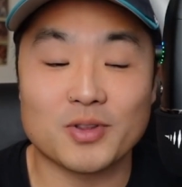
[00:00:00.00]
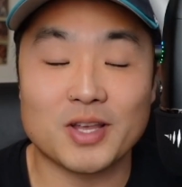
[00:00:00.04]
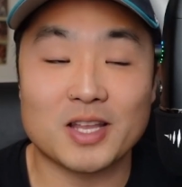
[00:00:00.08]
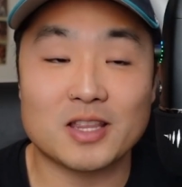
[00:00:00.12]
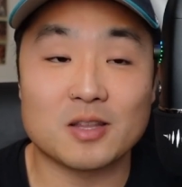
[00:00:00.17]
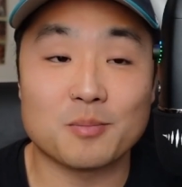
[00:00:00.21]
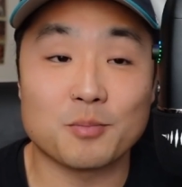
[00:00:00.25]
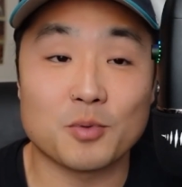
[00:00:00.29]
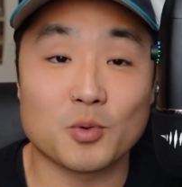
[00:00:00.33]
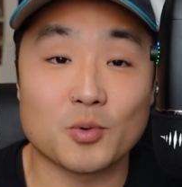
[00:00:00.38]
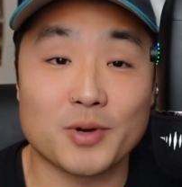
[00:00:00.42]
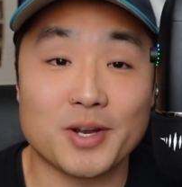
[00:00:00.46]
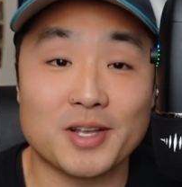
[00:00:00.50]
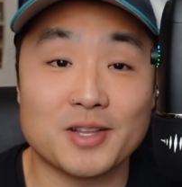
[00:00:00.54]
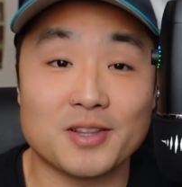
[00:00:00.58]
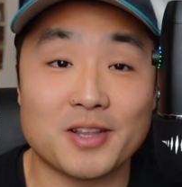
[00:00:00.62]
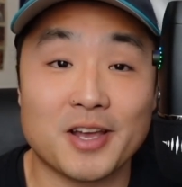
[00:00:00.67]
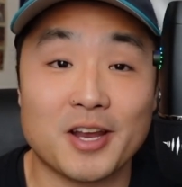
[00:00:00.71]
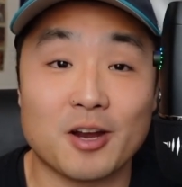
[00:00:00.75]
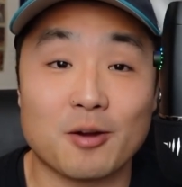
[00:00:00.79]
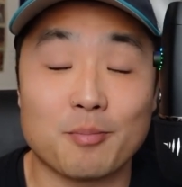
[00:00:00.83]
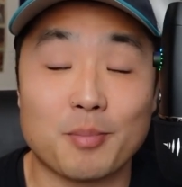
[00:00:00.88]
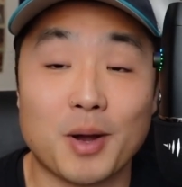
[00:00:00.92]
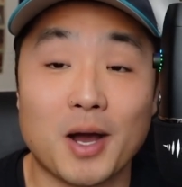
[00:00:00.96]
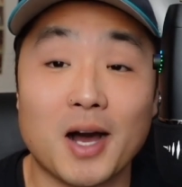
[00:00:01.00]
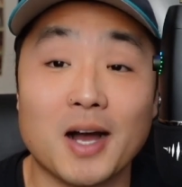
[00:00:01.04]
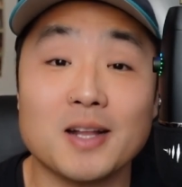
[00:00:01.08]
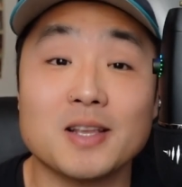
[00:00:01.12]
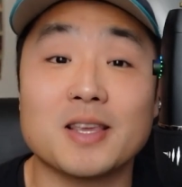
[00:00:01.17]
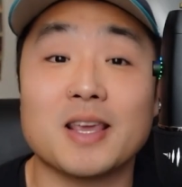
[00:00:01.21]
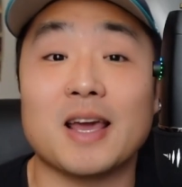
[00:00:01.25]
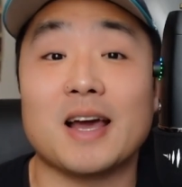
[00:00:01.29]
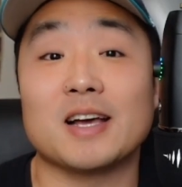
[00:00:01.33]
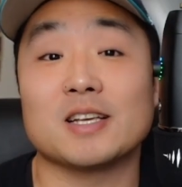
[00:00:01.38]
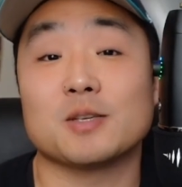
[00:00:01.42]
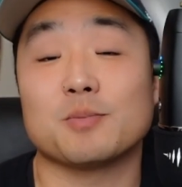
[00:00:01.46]
that the Marine Layer
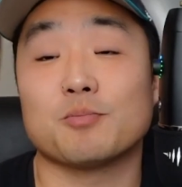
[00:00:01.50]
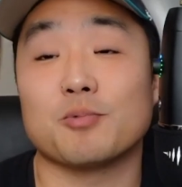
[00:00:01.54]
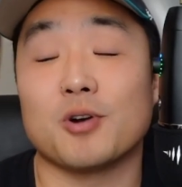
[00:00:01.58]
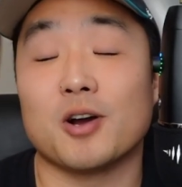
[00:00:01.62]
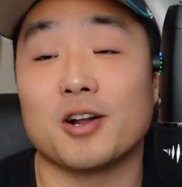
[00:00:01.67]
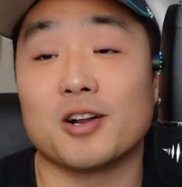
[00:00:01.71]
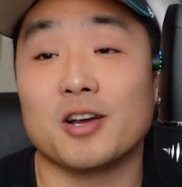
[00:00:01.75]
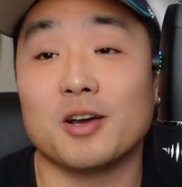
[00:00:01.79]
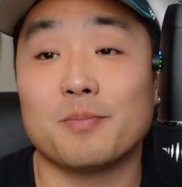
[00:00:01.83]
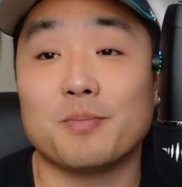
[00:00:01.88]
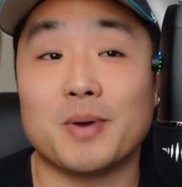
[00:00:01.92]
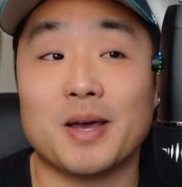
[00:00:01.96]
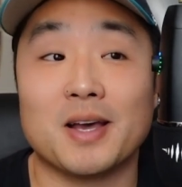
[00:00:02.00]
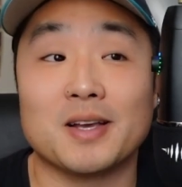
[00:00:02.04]
podcast brought up